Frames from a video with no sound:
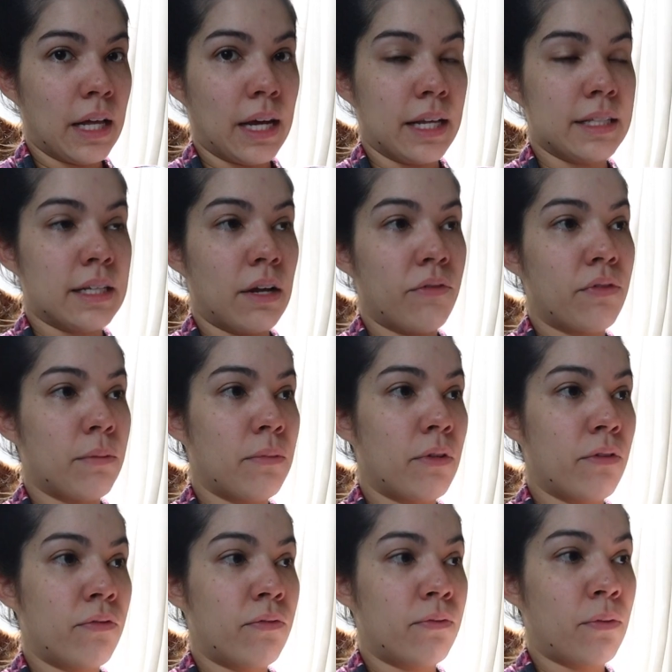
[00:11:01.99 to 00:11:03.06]
like I said, from
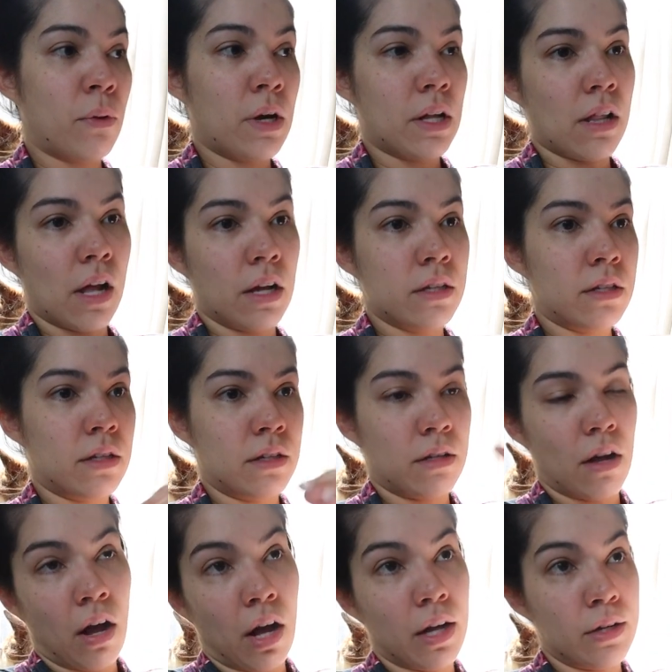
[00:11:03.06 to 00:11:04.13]
the four o'clock
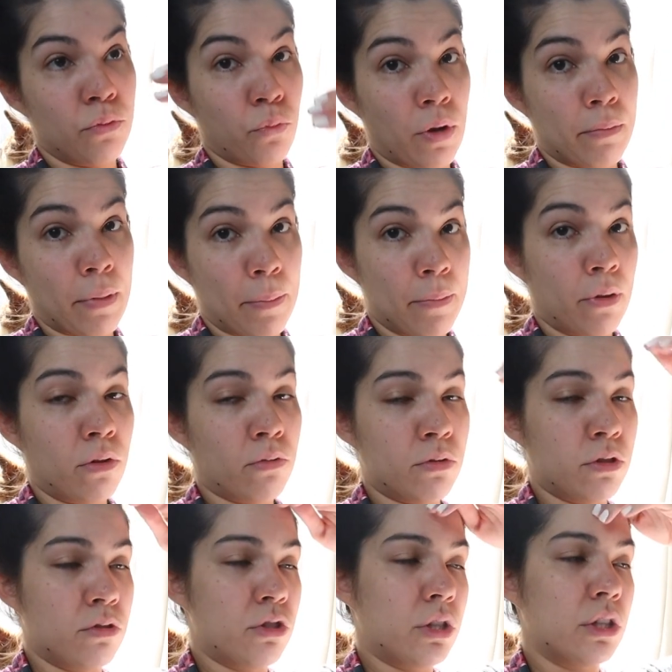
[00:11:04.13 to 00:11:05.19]
on when my milk
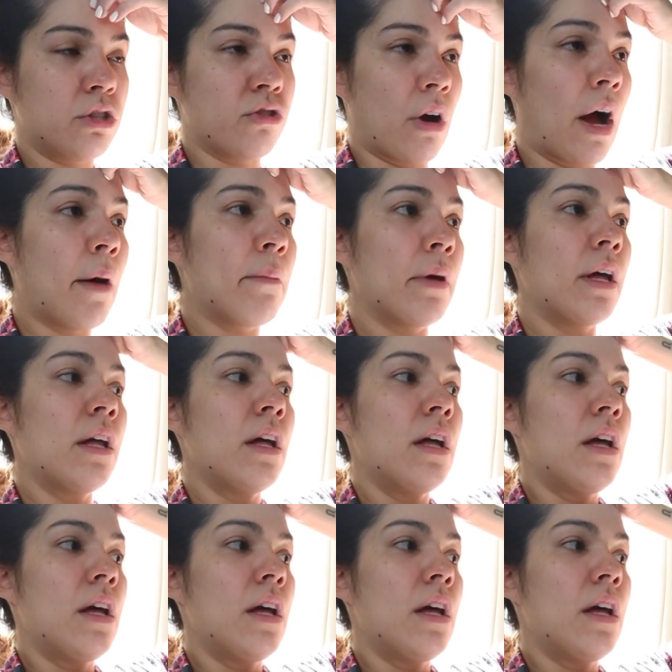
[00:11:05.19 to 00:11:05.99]
would usually drop.